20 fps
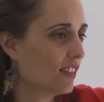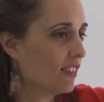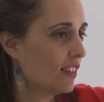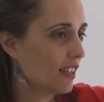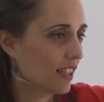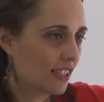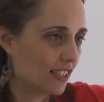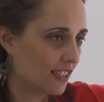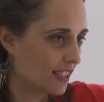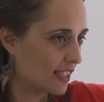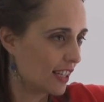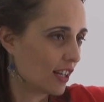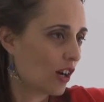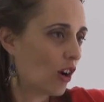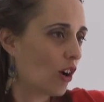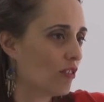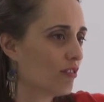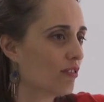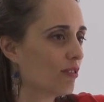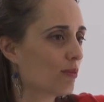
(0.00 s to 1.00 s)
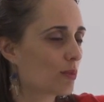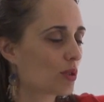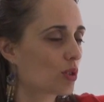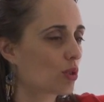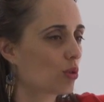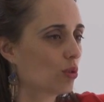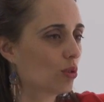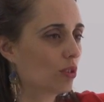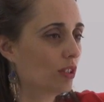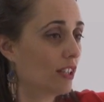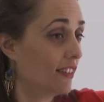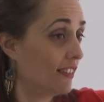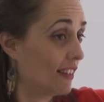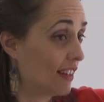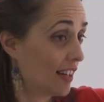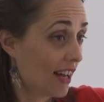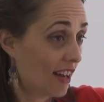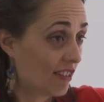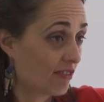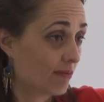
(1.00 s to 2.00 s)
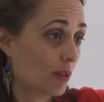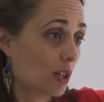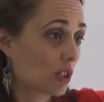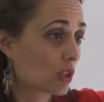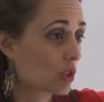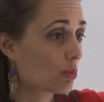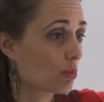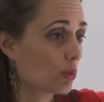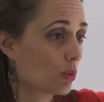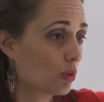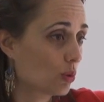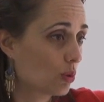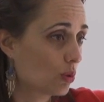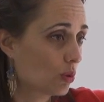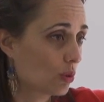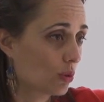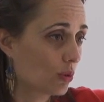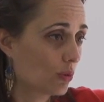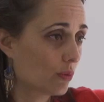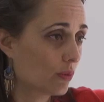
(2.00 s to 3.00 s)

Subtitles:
then their kids get home from school and they'd have much more